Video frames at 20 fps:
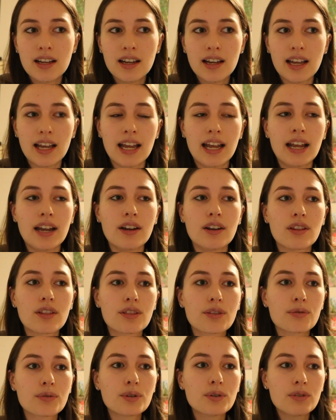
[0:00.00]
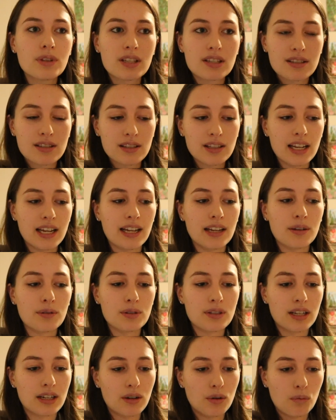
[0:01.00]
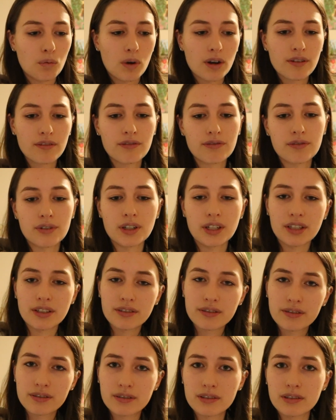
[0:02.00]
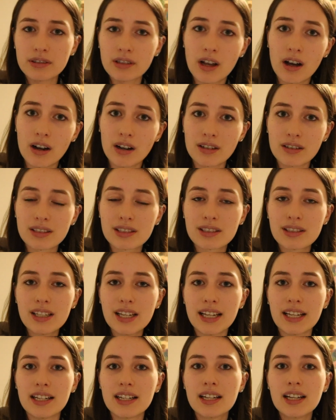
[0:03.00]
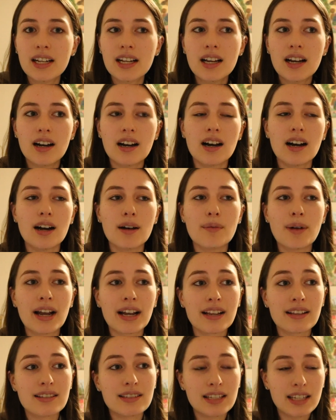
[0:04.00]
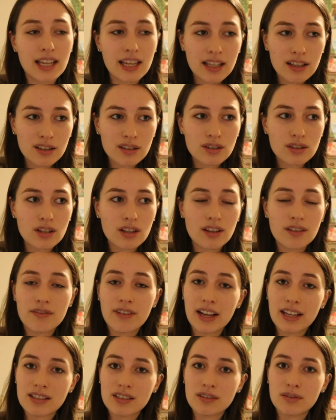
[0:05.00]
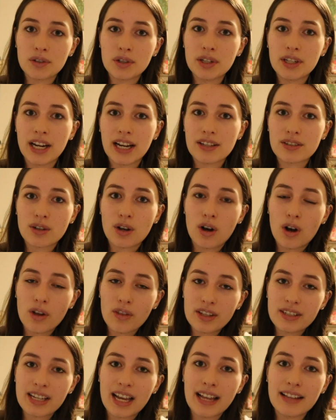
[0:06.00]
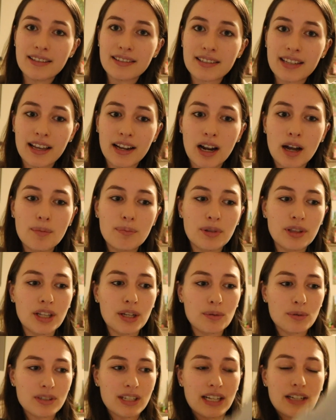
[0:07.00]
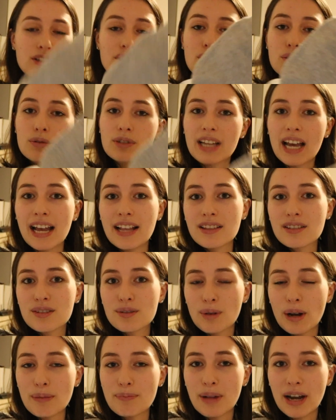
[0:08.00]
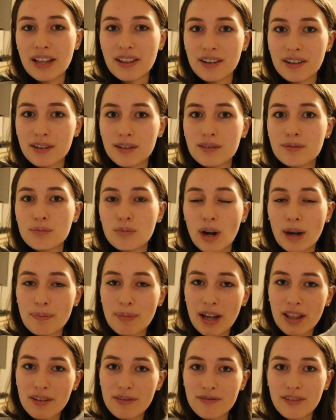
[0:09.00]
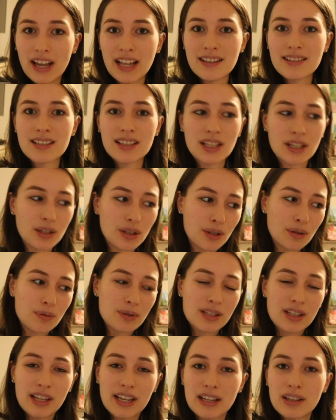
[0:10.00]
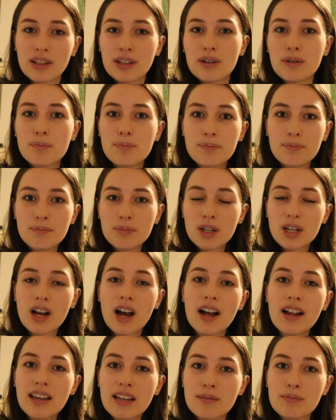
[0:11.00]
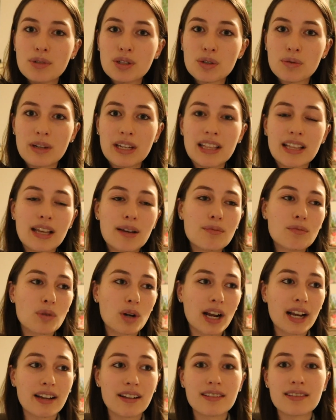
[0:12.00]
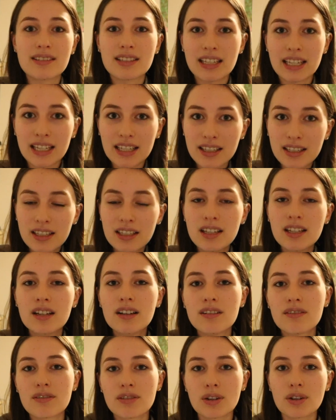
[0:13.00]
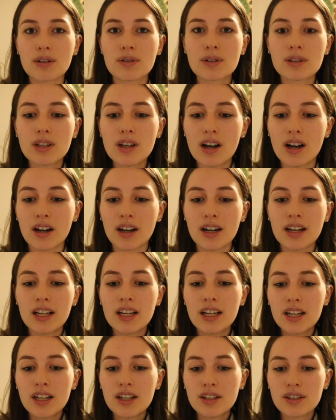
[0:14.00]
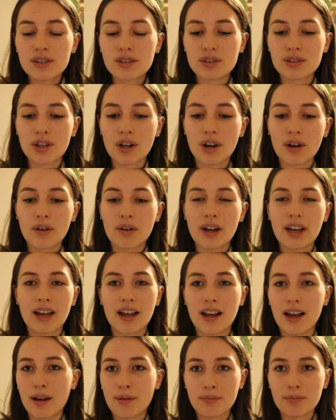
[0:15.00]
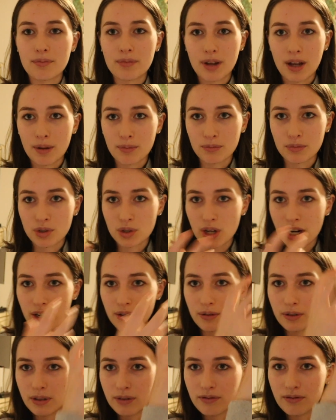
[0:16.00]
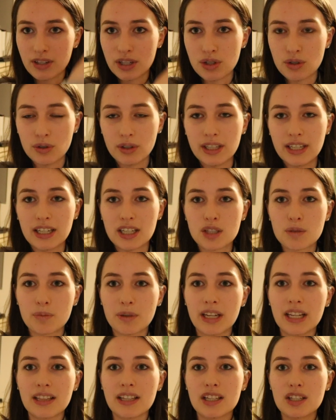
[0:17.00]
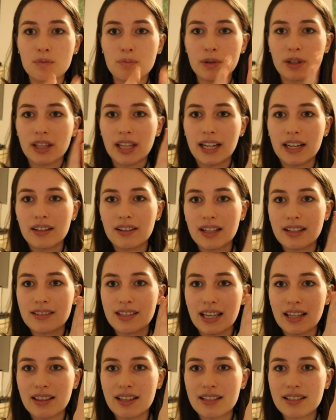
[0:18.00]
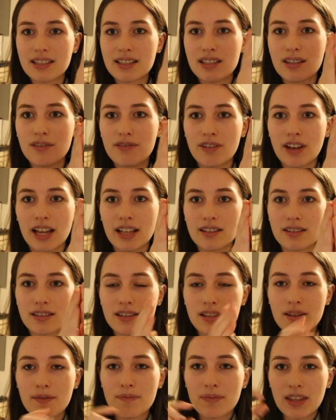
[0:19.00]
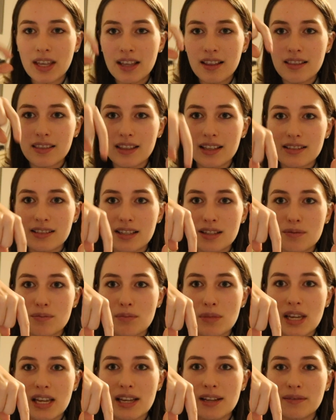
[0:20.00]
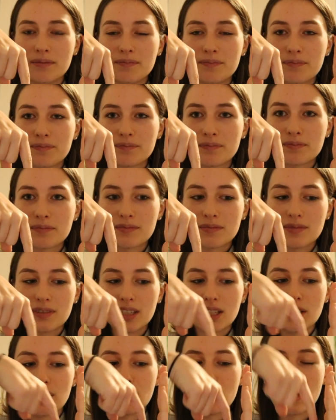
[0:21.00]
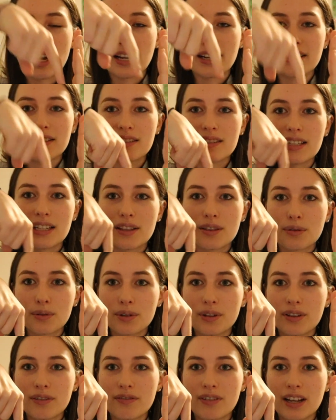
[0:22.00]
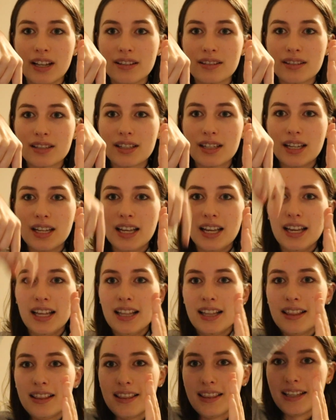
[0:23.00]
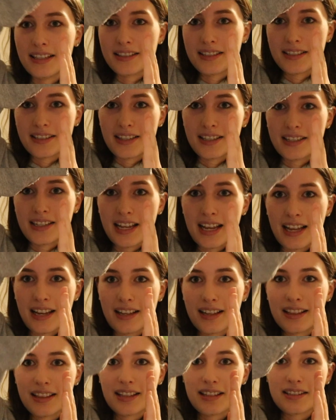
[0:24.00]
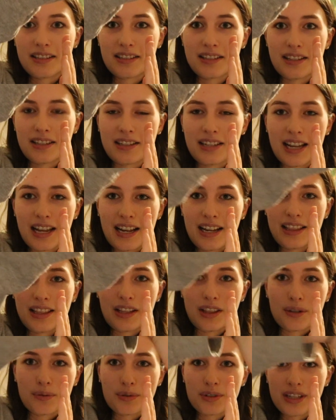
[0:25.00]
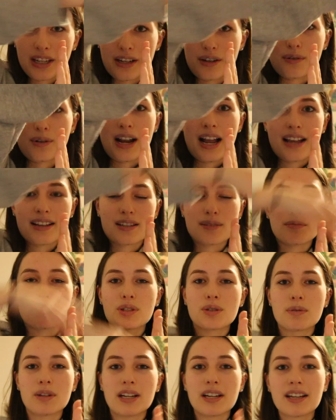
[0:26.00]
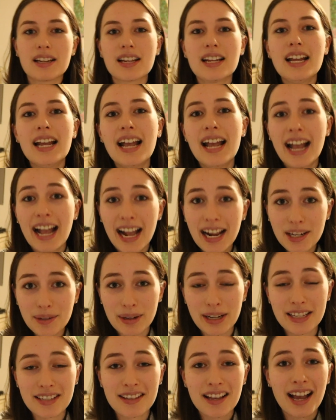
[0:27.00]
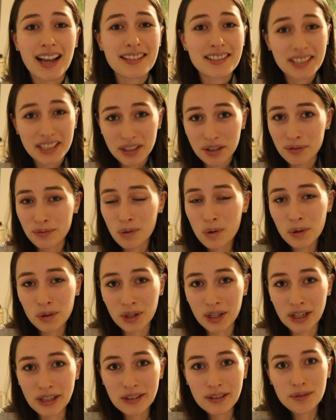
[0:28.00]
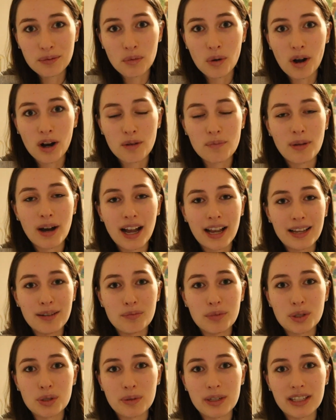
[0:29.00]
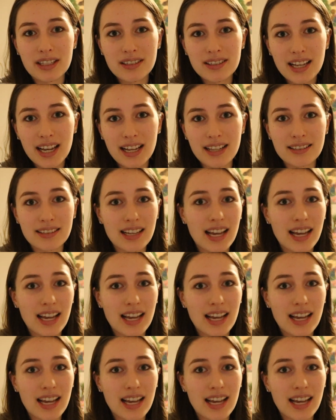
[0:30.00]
and through the slit, it was like a 1 foot long slit, I could see into the festival, and I saw all the tents set up, and there was like 2 tents right by the fence, and then there was like a little cut in between them where I could see further along. So I'm trying to visually explain this, but like, let's say this is the fence, this is me, you know, I could see through to the fence, this is the tent, and then there was like grass in between it. Anyways, I see Aurora walk by in between the tents.